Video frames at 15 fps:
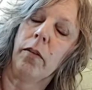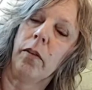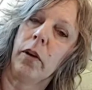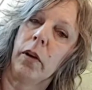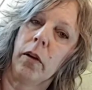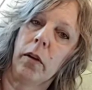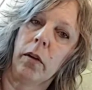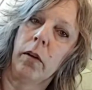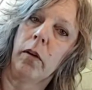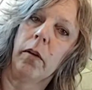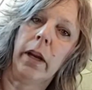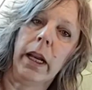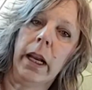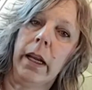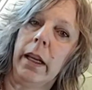for
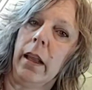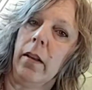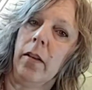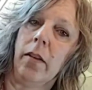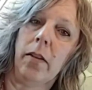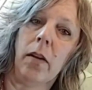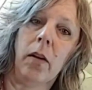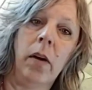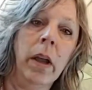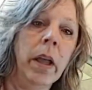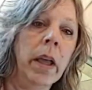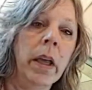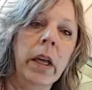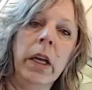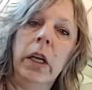green onions. So
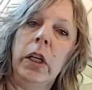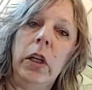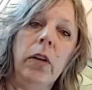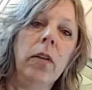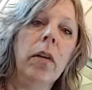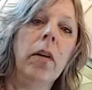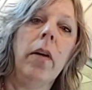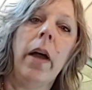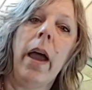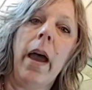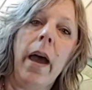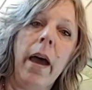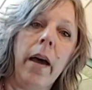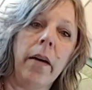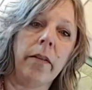you don't
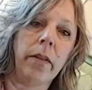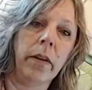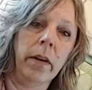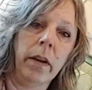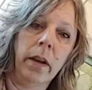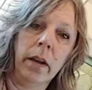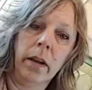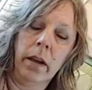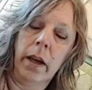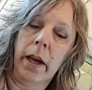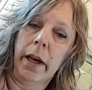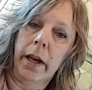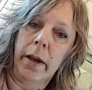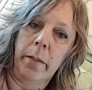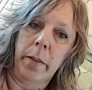have
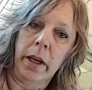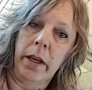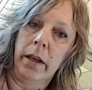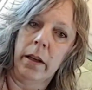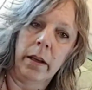hardly